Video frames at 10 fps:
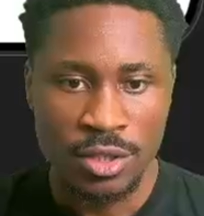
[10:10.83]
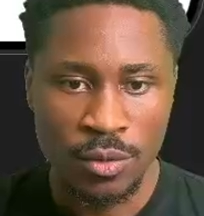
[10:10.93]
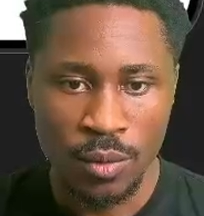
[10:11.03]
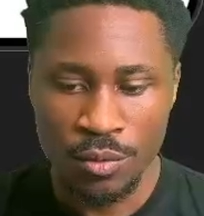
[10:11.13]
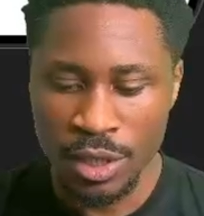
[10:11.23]

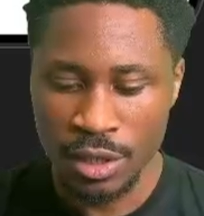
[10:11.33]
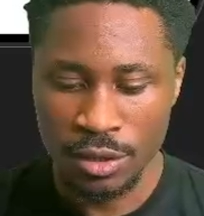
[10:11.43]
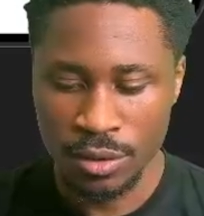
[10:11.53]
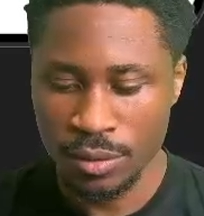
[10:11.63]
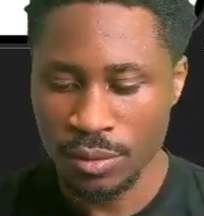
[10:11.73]
what we can
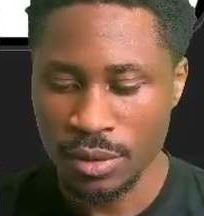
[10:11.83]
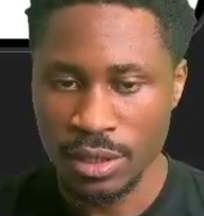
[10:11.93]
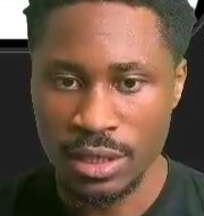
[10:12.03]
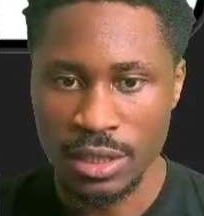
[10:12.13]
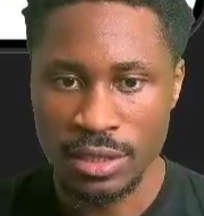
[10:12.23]
do
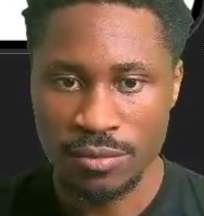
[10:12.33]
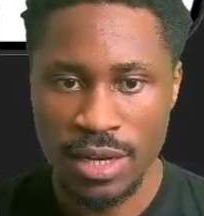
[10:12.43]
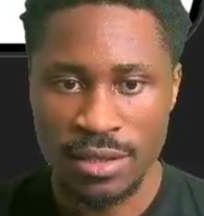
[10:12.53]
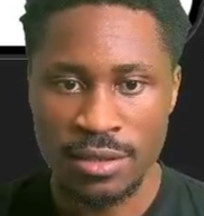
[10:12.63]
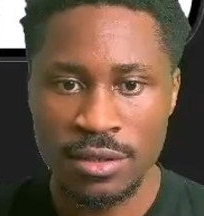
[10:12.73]
is,
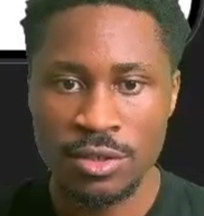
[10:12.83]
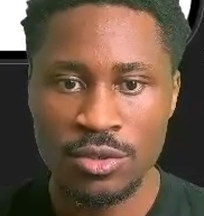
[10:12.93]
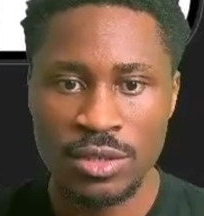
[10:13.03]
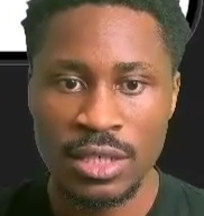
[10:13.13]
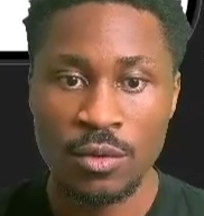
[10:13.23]
rather than
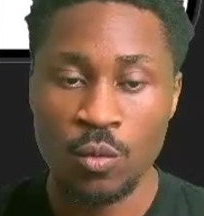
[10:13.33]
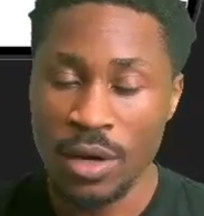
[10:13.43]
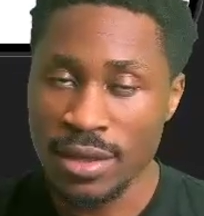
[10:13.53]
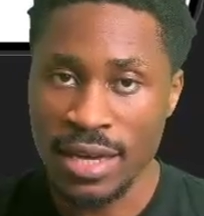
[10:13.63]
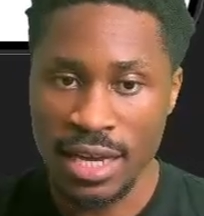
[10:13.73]
using
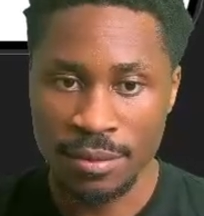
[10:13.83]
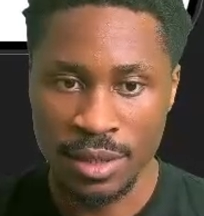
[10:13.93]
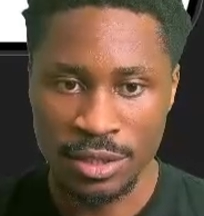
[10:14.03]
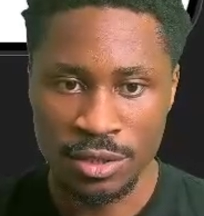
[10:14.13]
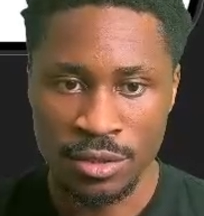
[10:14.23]

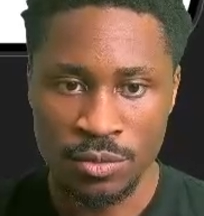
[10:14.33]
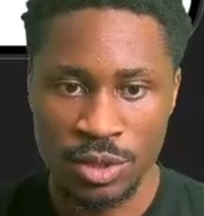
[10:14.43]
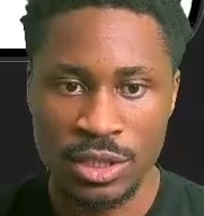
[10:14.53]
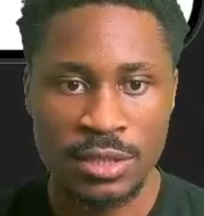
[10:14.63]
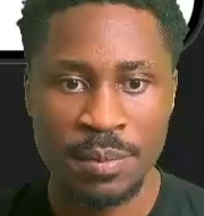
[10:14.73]
withAnimation,
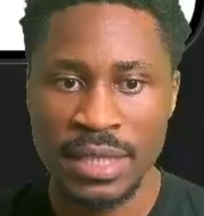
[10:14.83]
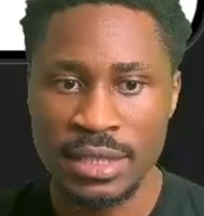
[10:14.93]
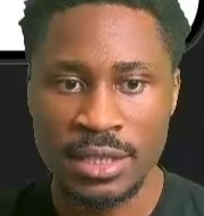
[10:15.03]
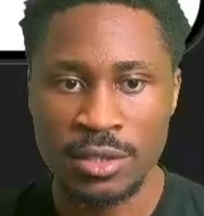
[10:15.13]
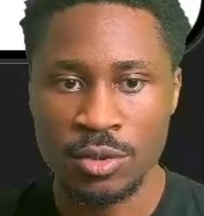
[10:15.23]
which is
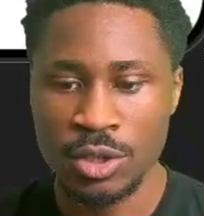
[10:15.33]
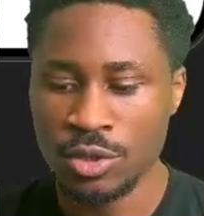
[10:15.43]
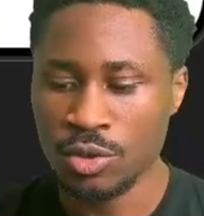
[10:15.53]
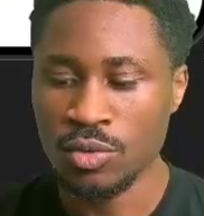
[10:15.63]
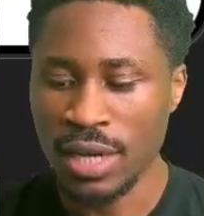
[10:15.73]
basically going
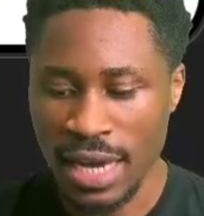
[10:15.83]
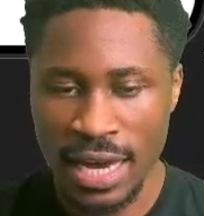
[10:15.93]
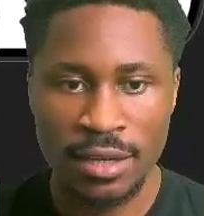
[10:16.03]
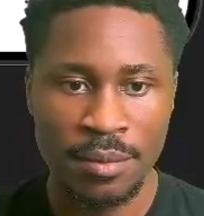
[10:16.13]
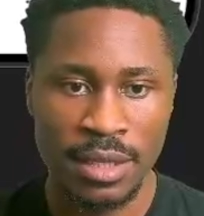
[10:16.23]
to
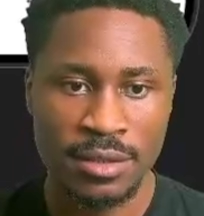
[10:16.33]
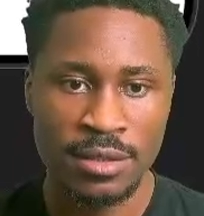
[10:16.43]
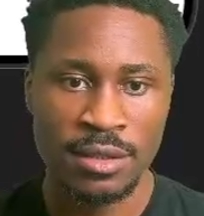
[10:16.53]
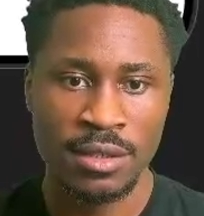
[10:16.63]
animate